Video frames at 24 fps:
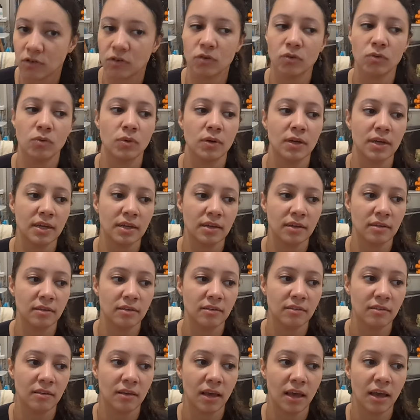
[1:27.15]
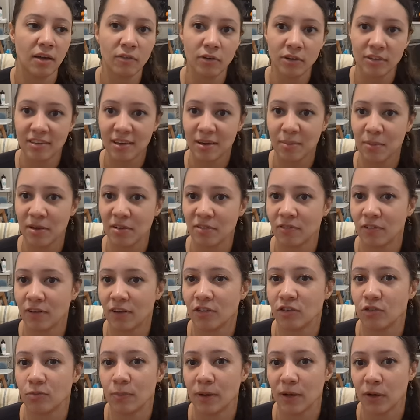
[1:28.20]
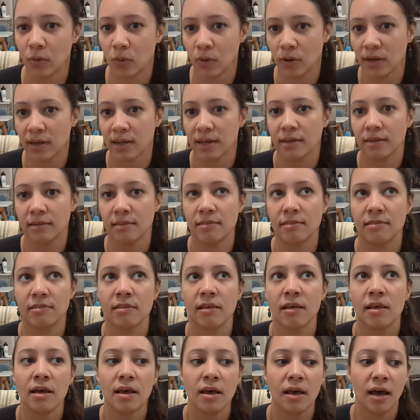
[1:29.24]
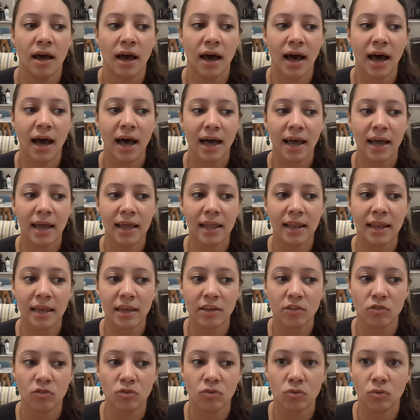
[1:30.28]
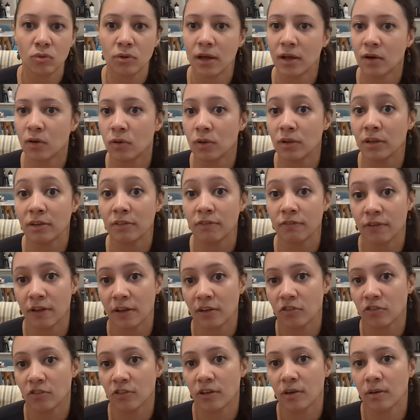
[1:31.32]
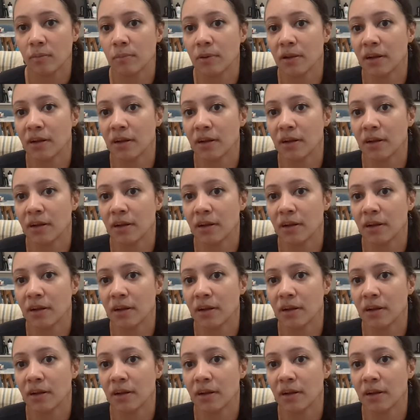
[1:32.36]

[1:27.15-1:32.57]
do is every time I flush my orchids, I like to not only flush them,